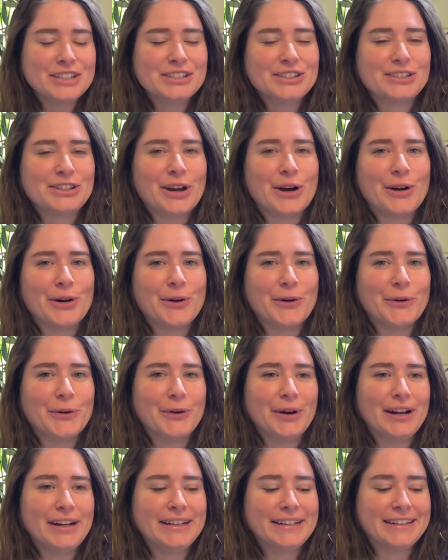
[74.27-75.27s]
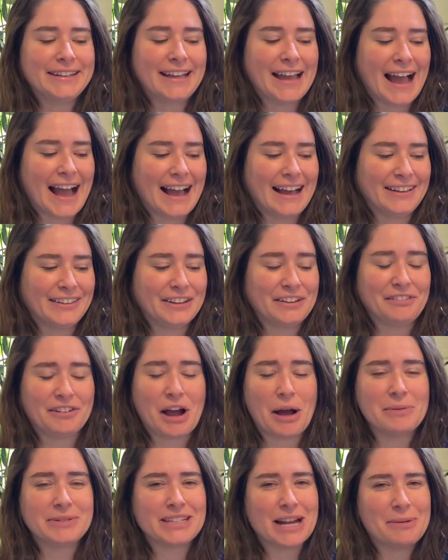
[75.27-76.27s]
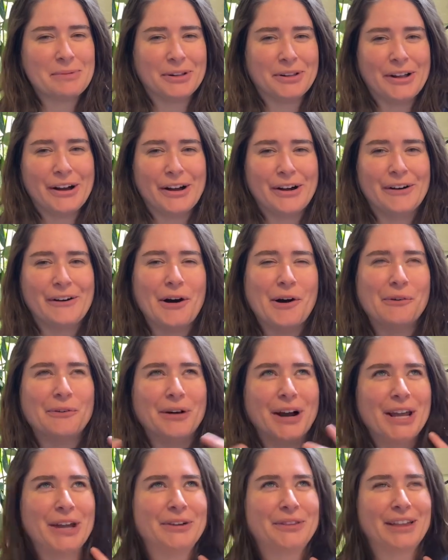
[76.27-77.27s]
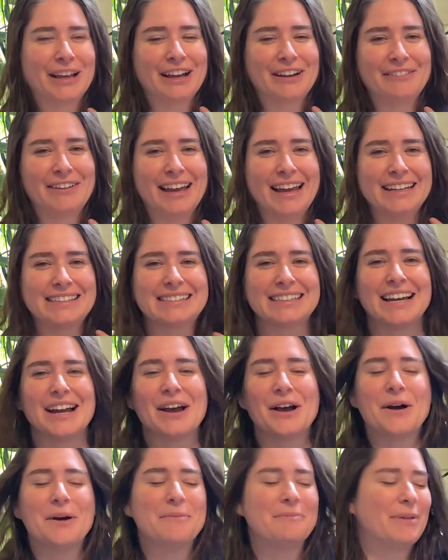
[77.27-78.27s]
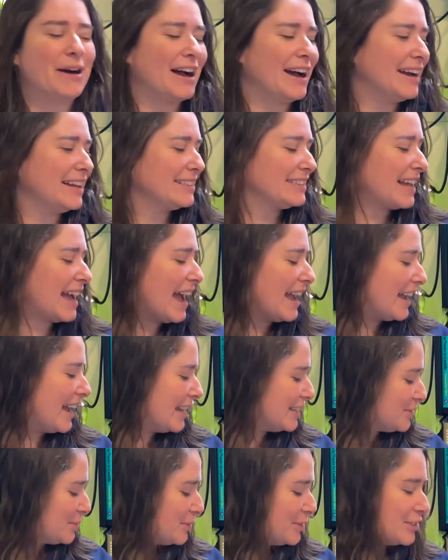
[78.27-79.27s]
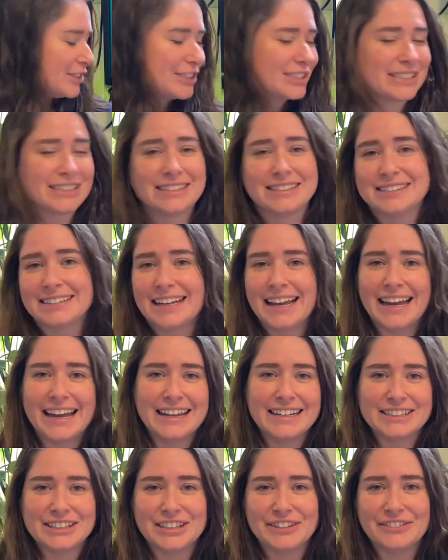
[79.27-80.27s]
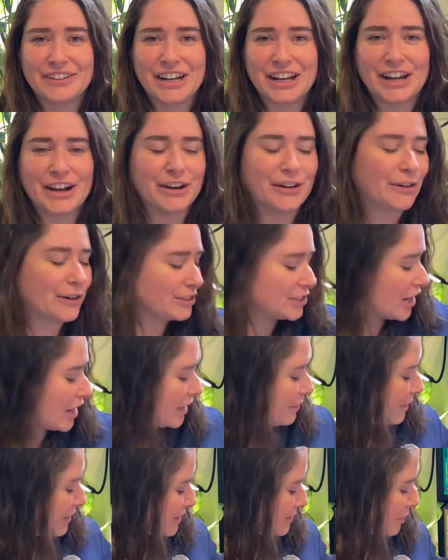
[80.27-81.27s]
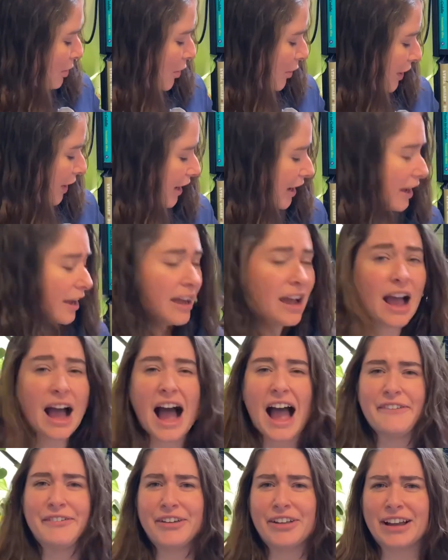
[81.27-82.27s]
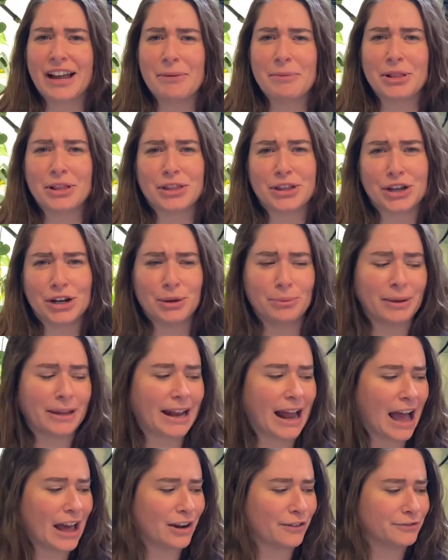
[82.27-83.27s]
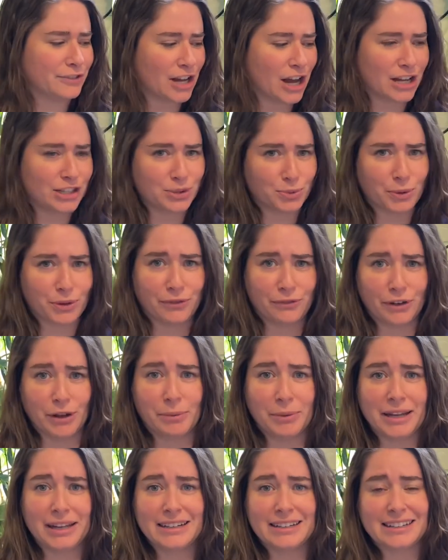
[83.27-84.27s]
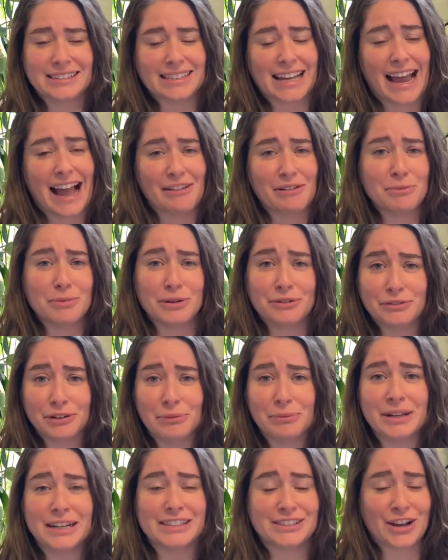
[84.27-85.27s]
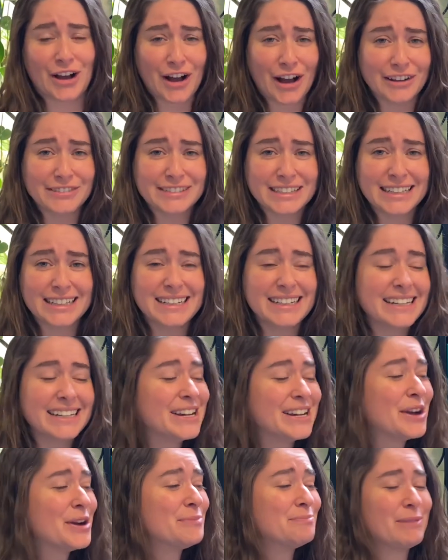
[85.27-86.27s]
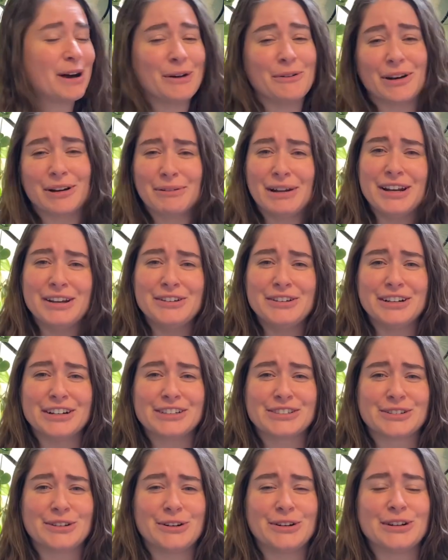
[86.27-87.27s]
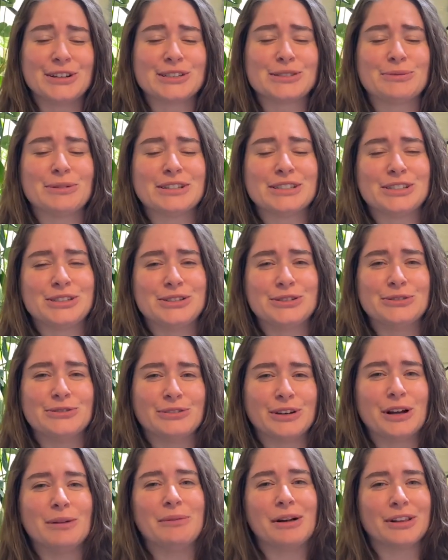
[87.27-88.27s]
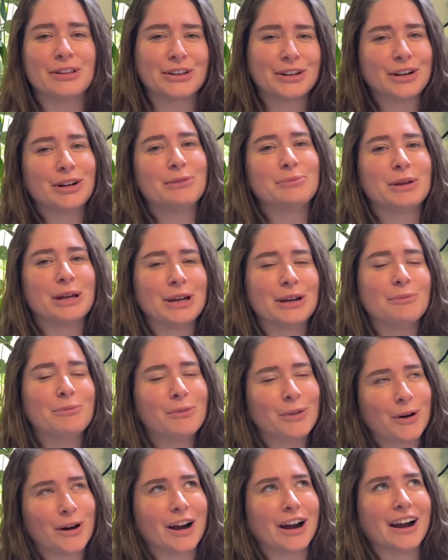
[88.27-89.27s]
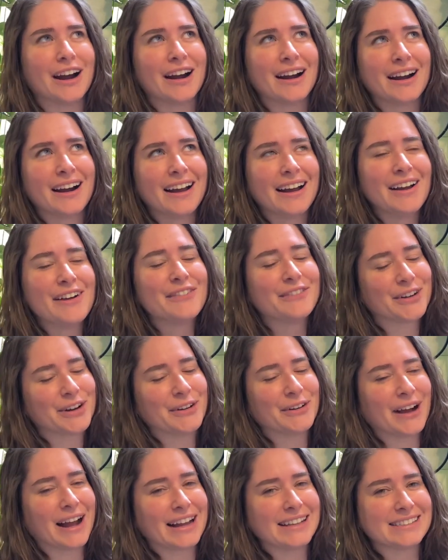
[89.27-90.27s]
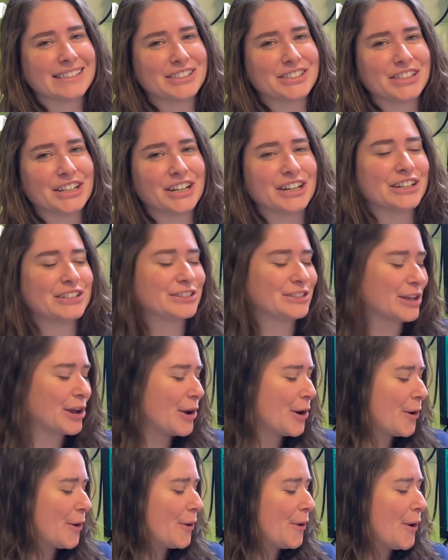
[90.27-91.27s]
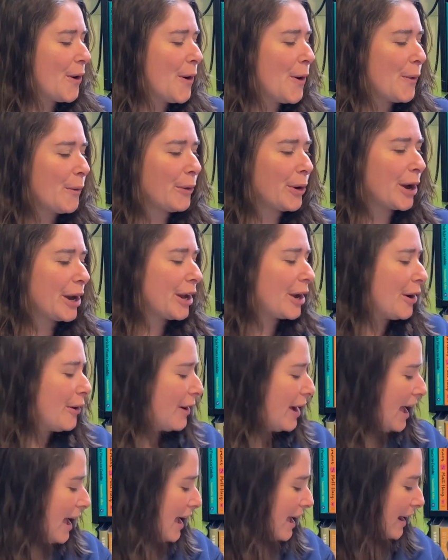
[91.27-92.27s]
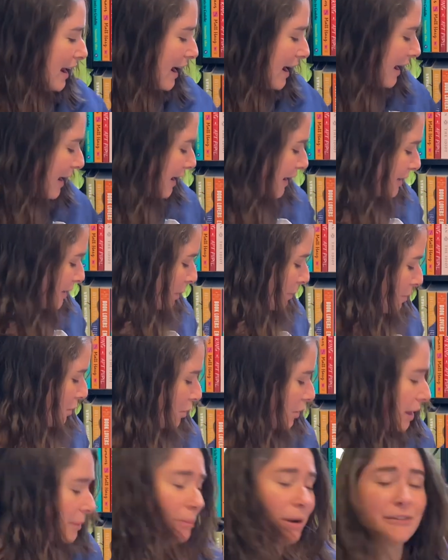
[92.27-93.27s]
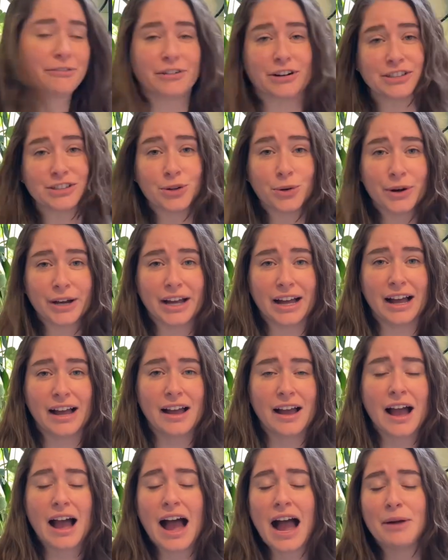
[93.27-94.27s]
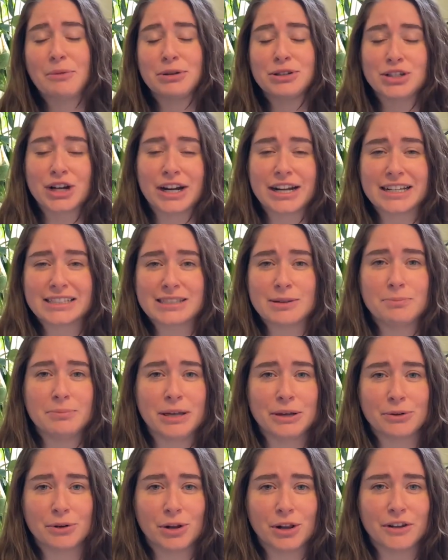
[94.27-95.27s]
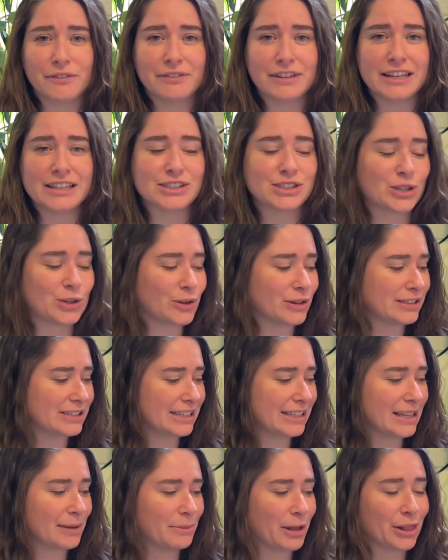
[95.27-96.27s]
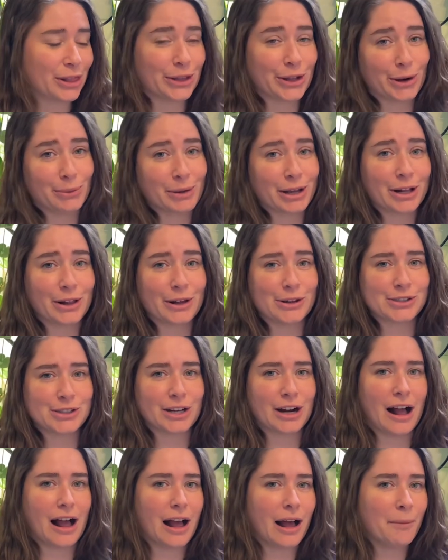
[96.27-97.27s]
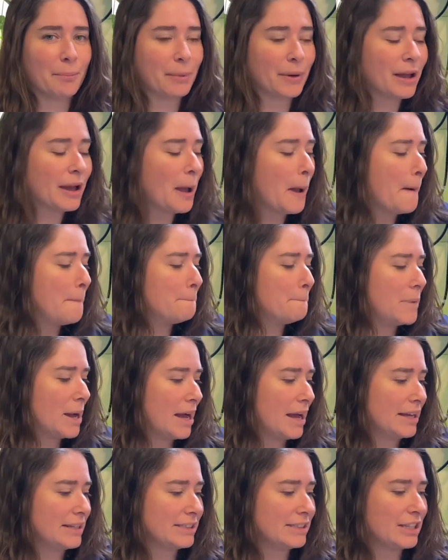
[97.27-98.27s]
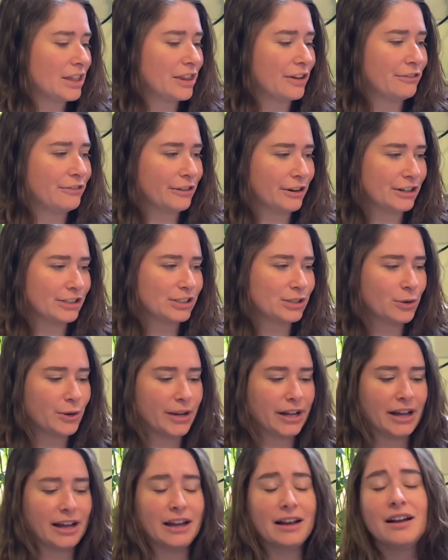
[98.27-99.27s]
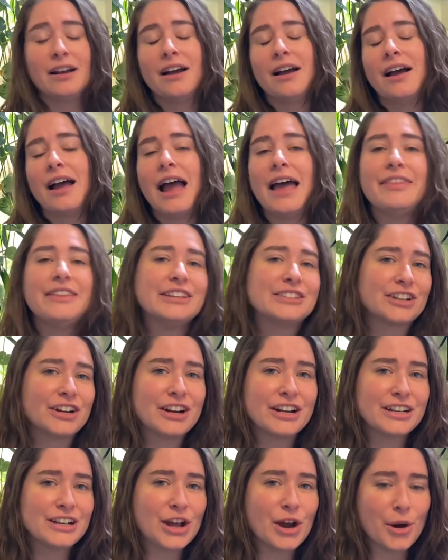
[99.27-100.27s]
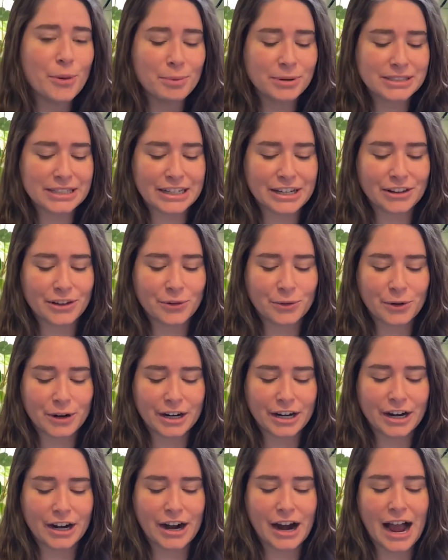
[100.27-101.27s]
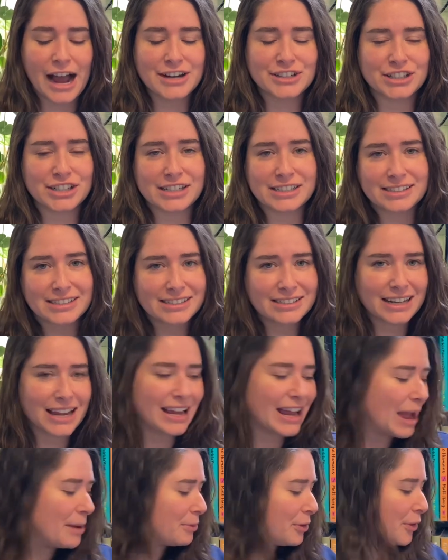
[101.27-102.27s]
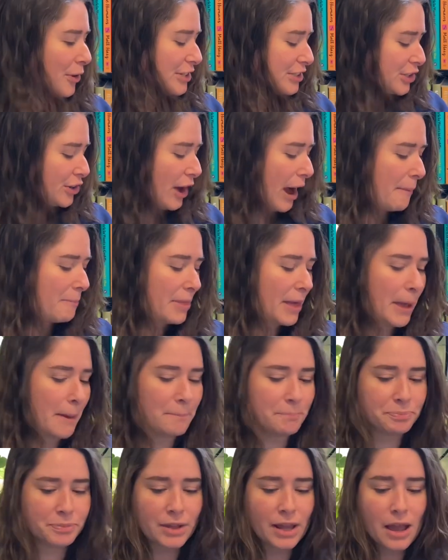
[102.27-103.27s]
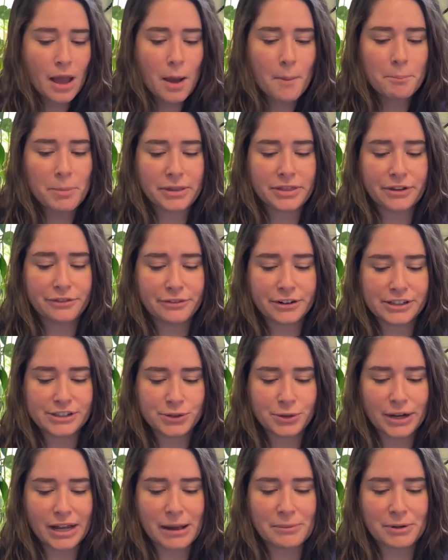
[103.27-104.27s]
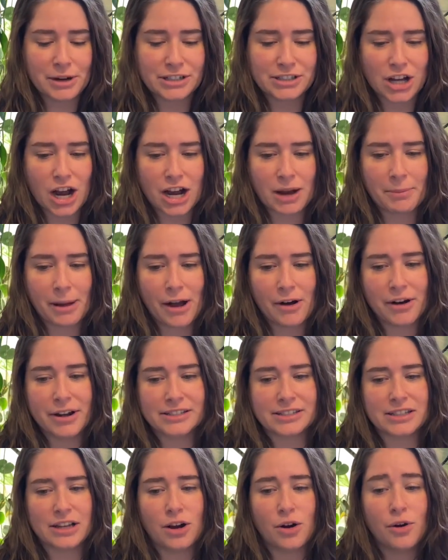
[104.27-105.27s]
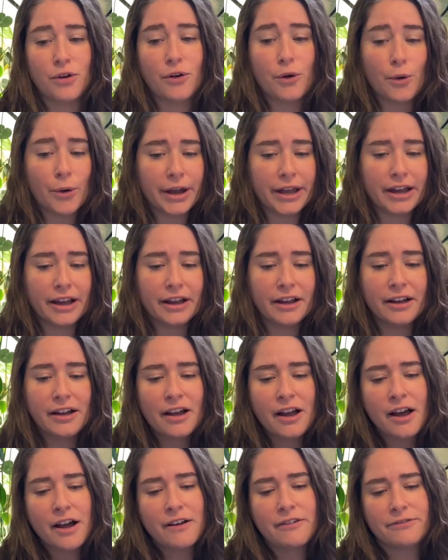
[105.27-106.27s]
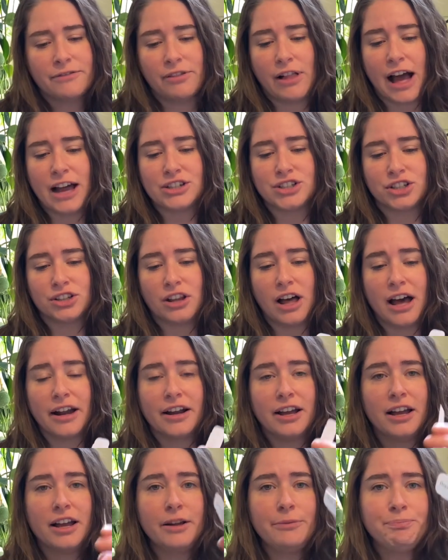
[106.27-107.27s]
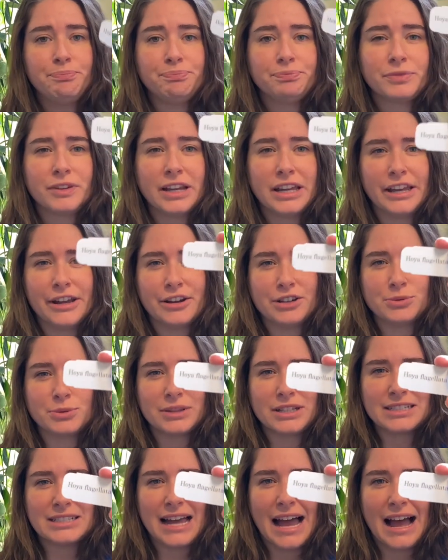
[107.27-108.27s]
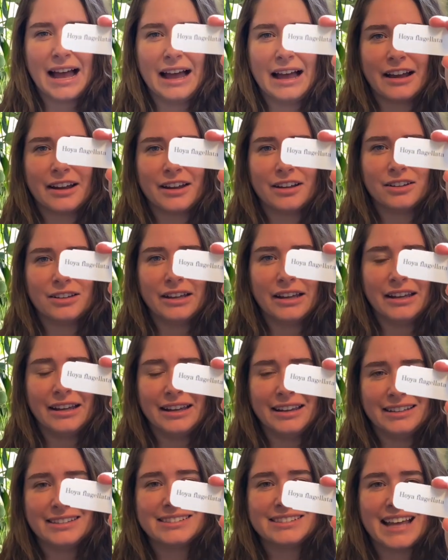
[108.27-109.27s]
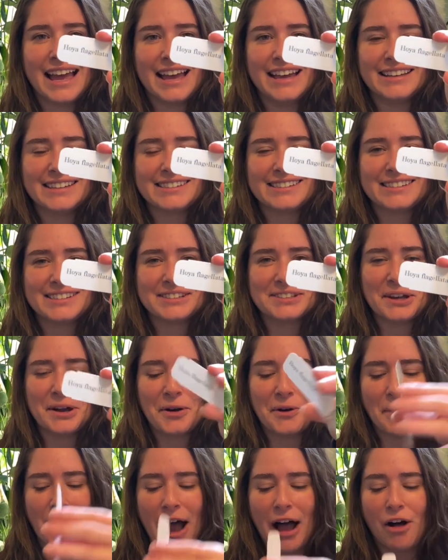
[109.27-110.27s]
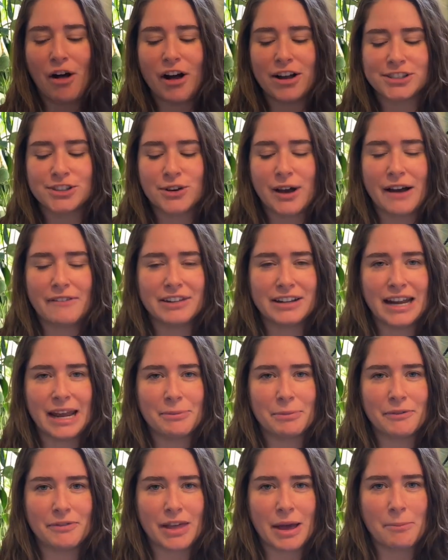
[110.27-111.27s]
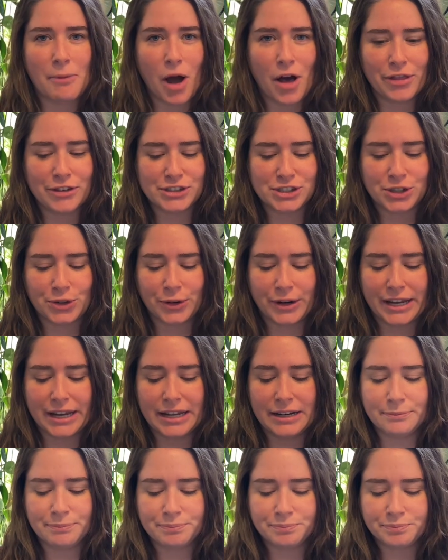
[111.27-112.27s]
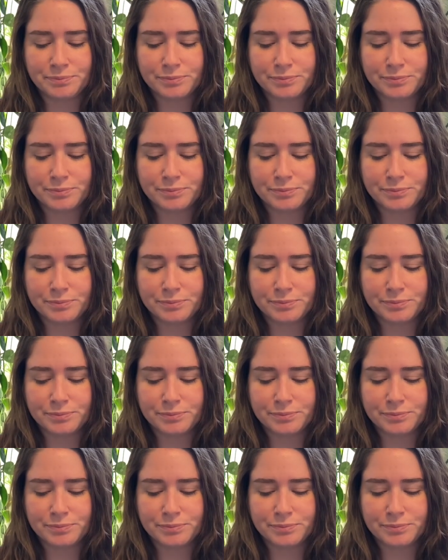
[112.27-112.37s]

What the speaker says: So yeah, leave a comment down below what you think of it. But I guess we'll just get into the video talking about some Hoya. I feel like I'm a little bit out of touch with filming because I haven't been filming as often. But one of my New Year's goals was to film a little bit more for you guys this year. So we're going to go ahead and pull up our first Hoya. I will try to get some B-roll of these so you can see them a little bit closer up. But the first Hoya, and these are in no particular order, I just am going to grab them. But the first Hoya I'm going to talk about is the Hoya flagellata. Here's what the tag says. So I'll also have the name of them on the screen.